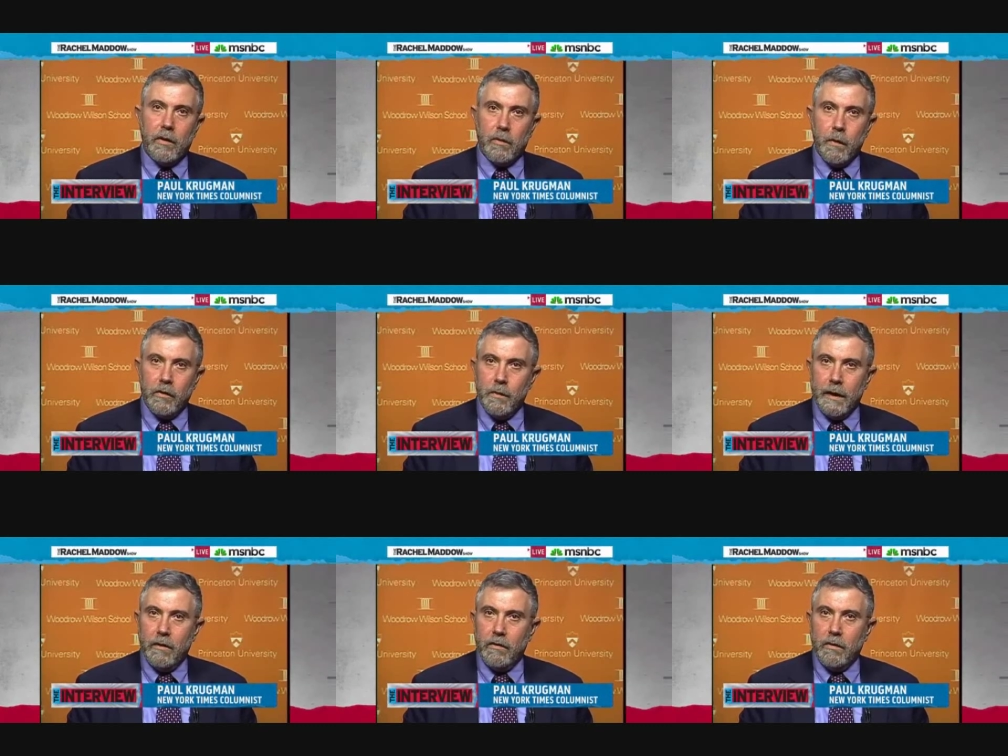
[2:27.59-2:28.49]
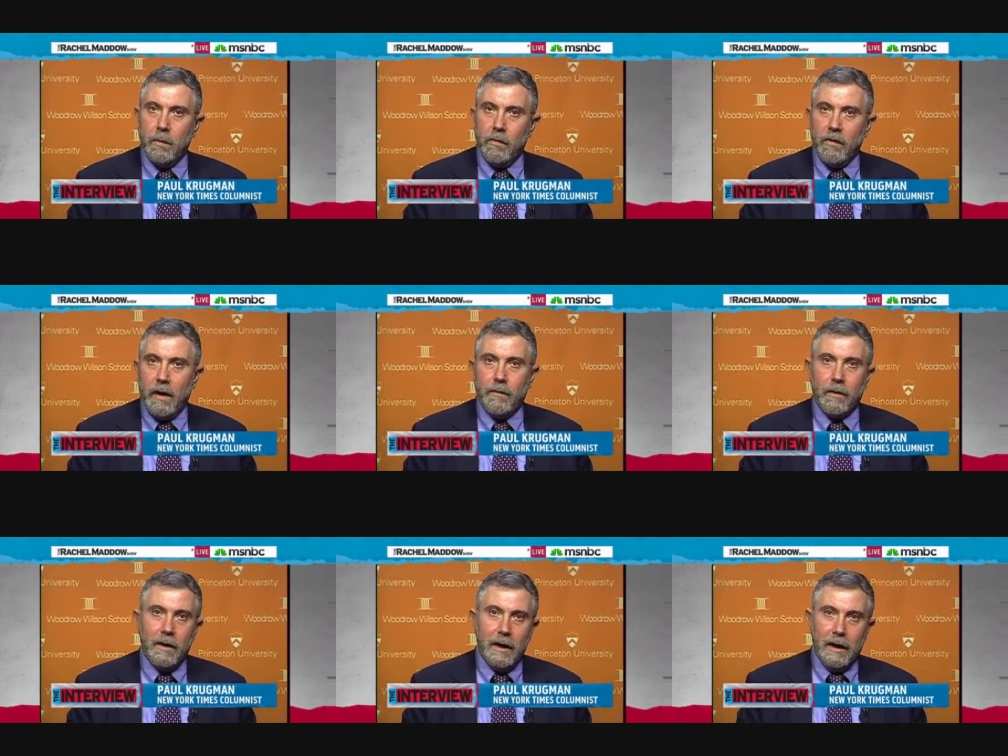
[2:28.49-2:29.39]
they're supposed to make the system
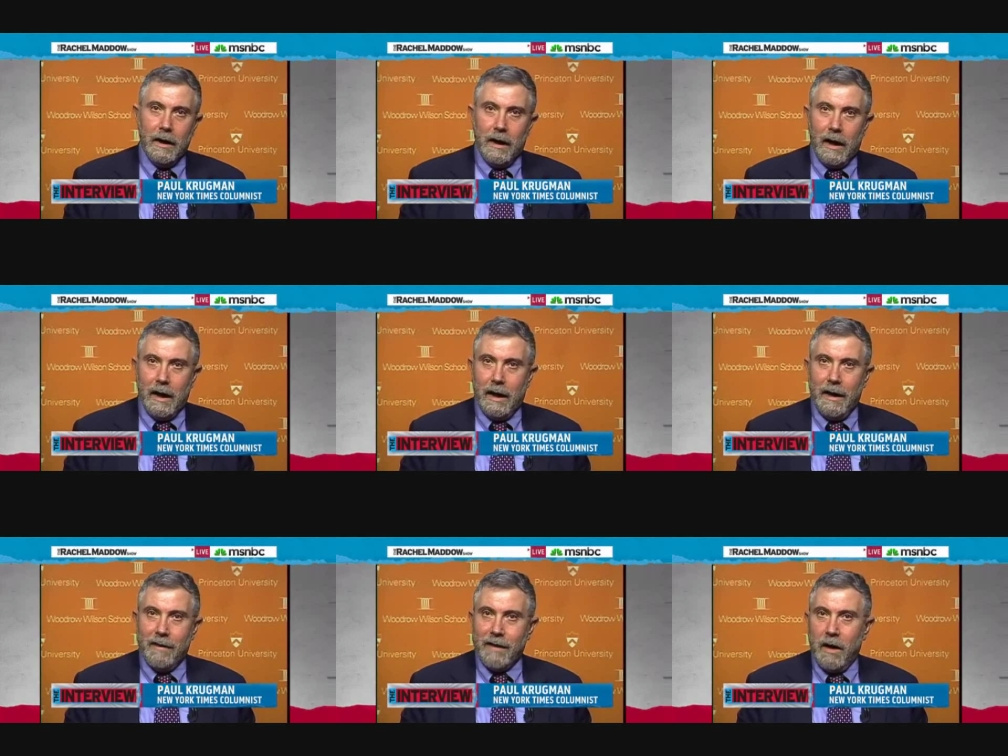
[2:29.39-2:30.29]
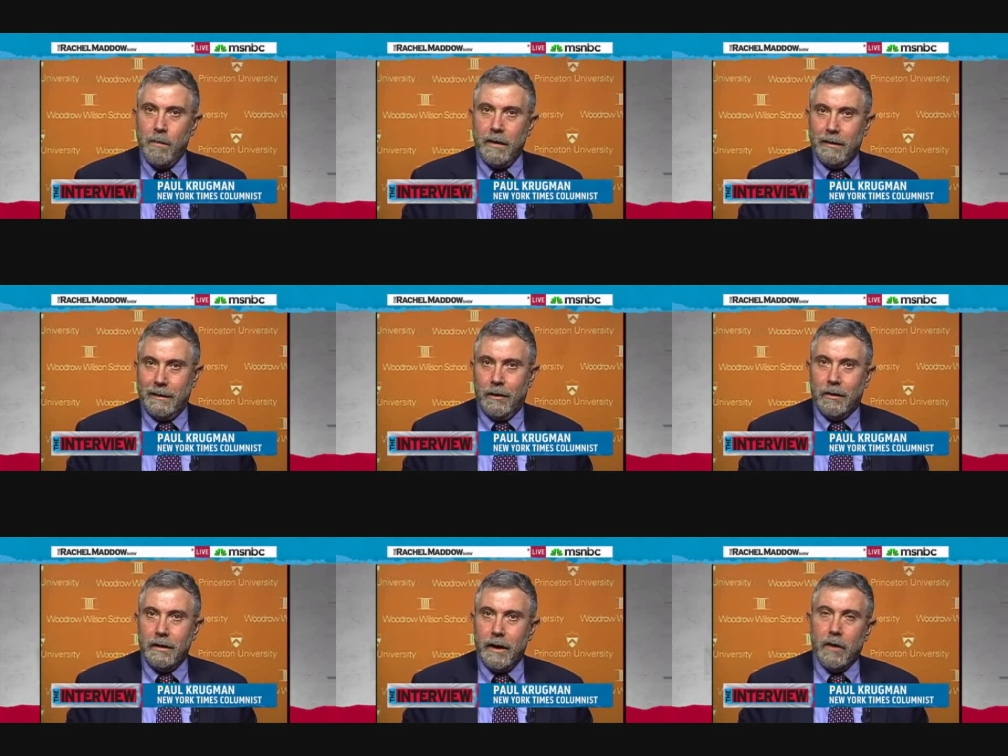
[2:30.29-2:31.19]
safer. It's now been, you know,
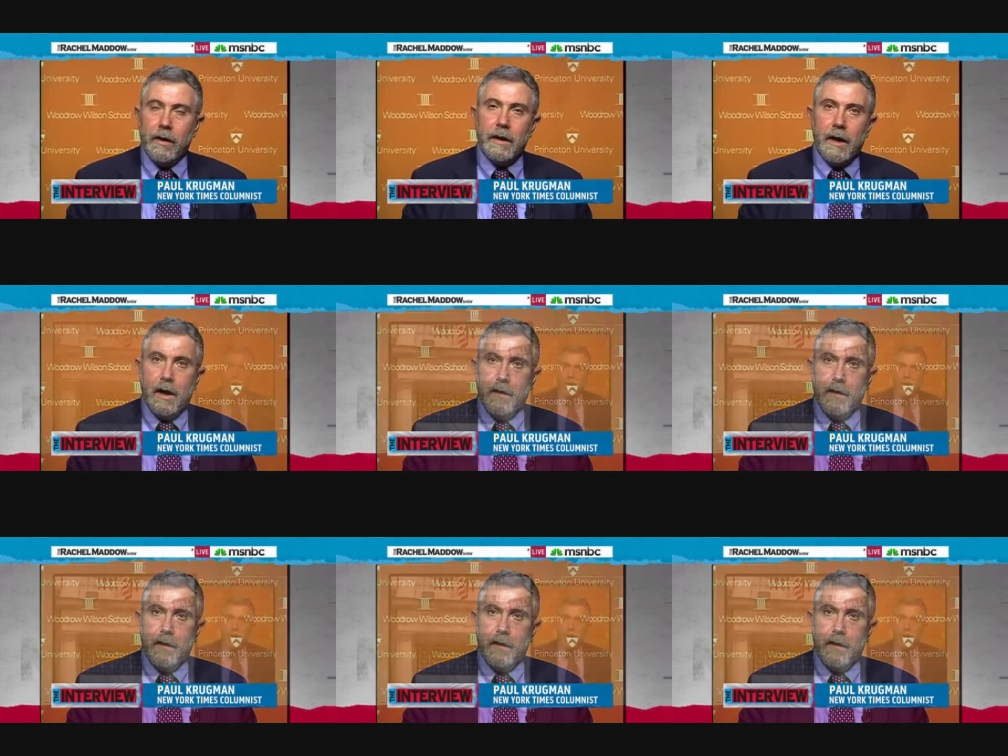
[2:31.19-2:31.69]
glaringly